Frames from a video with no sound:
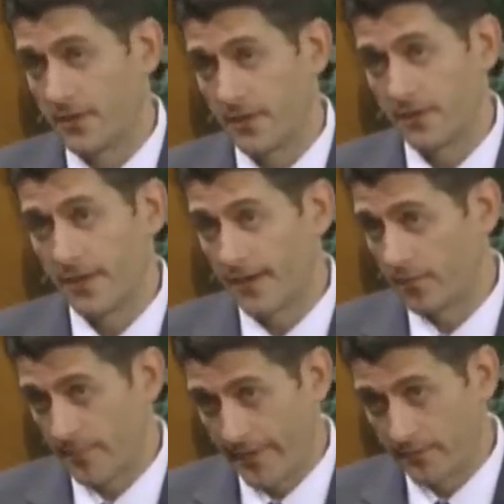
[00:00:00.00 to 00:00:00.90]
it not
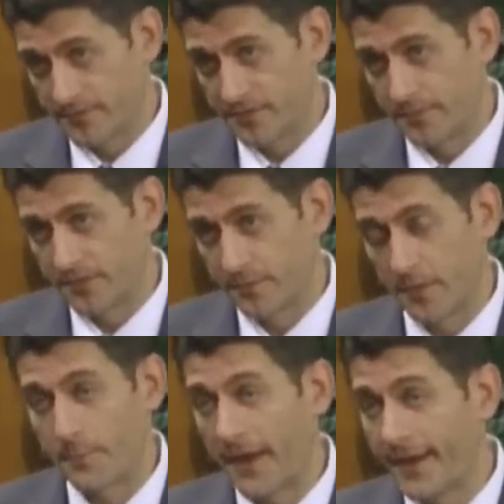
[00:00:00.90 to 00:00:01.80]
only balances the budget, but
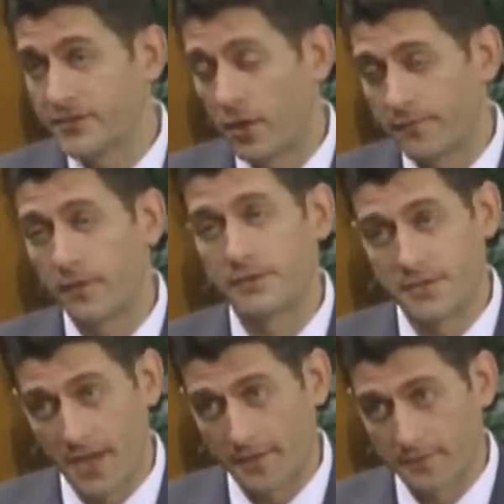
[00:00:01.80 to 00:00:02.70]
it pays off our
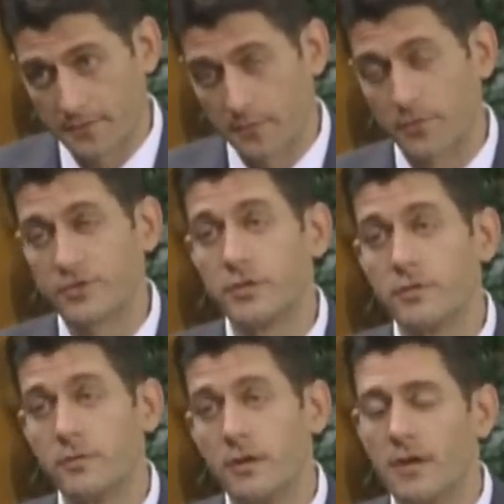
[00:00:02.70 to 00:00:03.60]
debt. Number
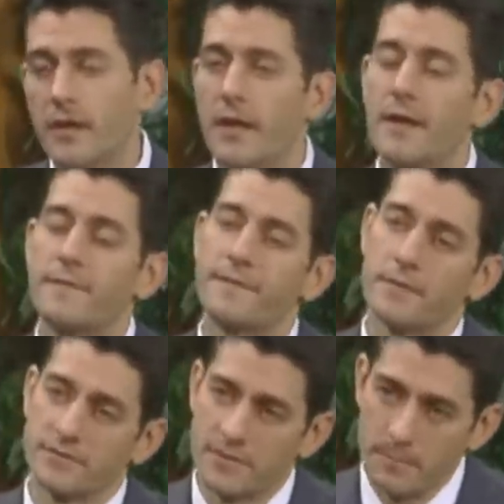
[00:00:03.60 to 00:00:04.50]
2, it
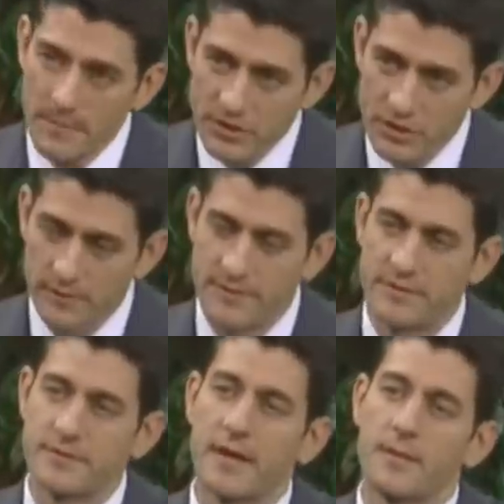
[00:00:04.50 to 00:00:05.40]
fulfills the mission of these
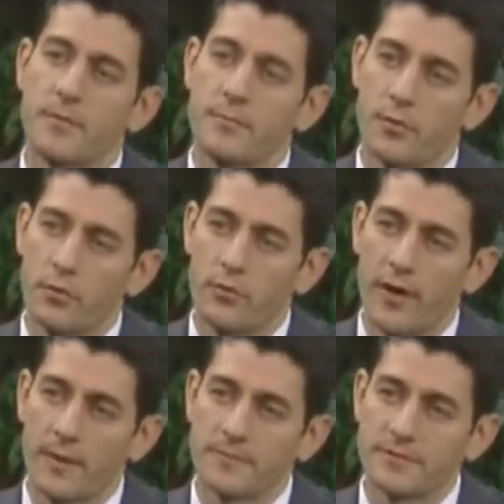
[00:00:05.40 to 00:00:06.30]
entitlement
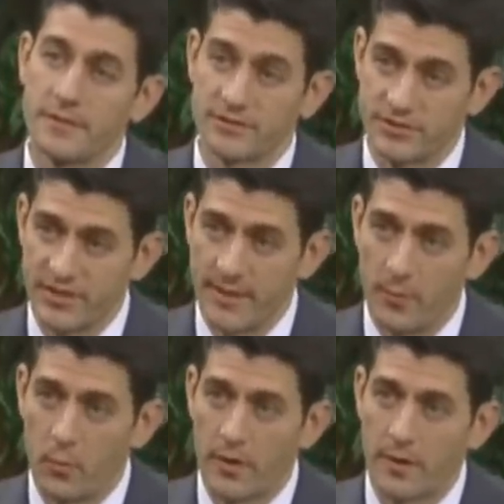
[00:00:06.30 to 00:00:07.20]
programs in a
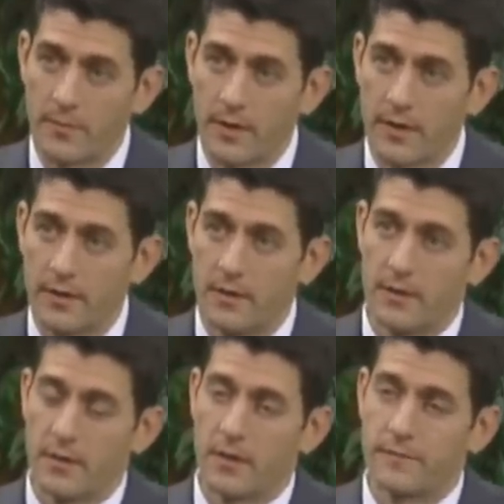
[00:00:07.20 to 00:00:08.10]
sustainable way by
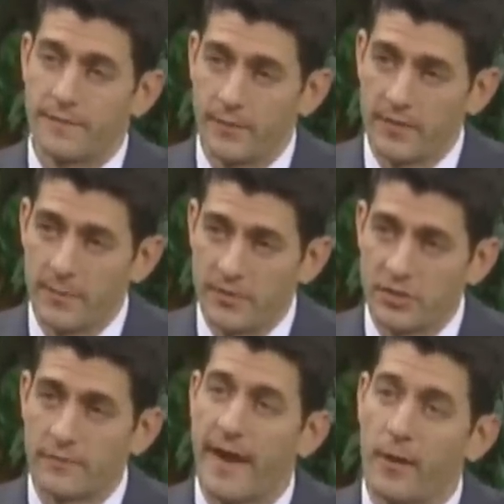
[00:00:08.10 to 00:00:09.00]
fulfilling the
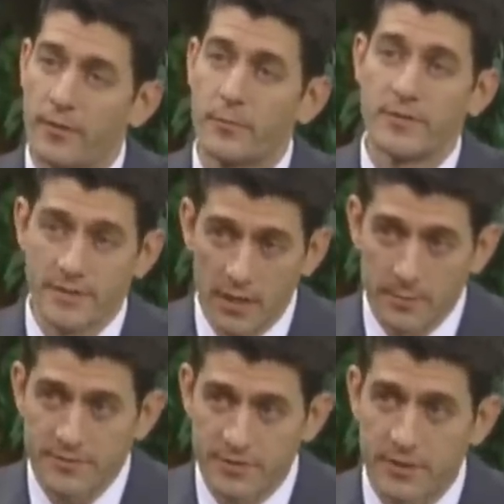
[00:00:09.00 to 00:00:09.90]
mission of health and
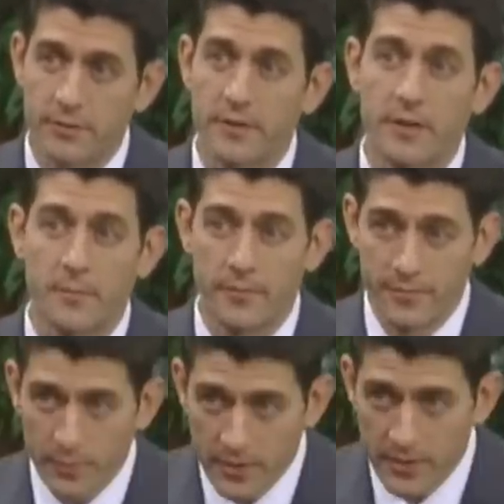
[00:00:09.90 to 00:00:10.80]
retirement security. And number
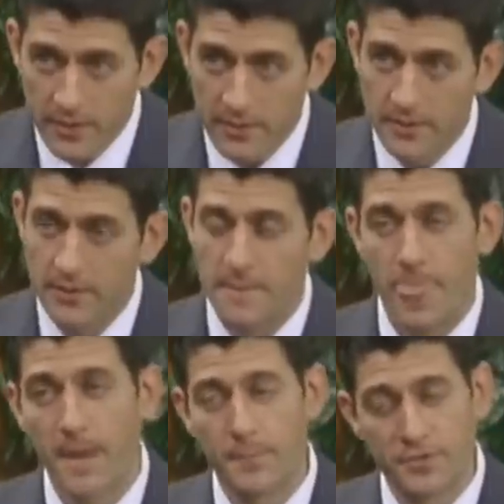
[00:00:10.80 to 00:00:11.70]
3,
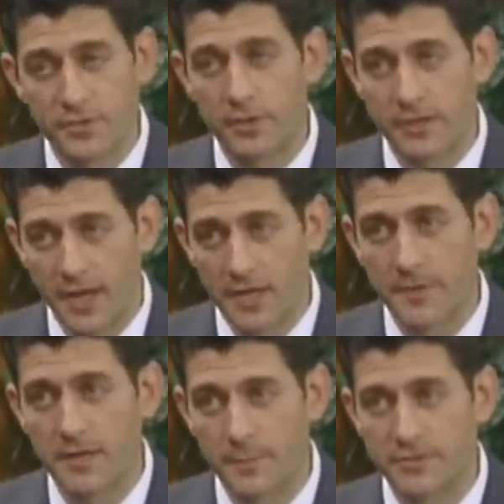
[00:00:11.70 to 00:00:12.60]
it puts our
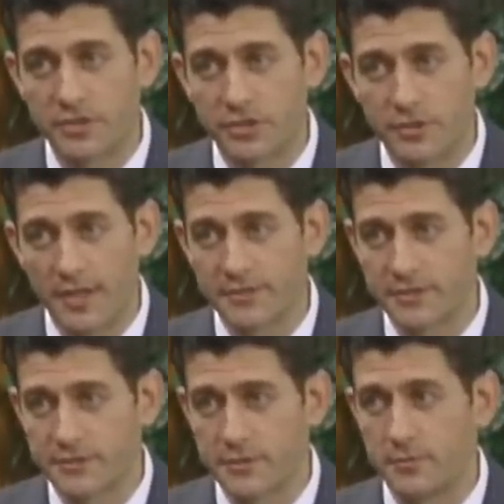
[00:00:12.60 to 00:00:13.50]
economy in the position not
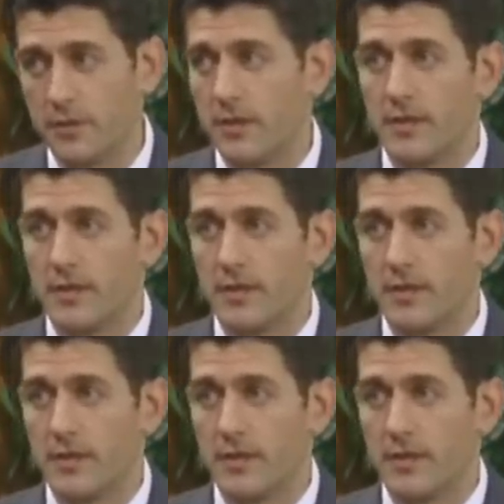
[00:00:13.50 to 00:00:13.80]
just to,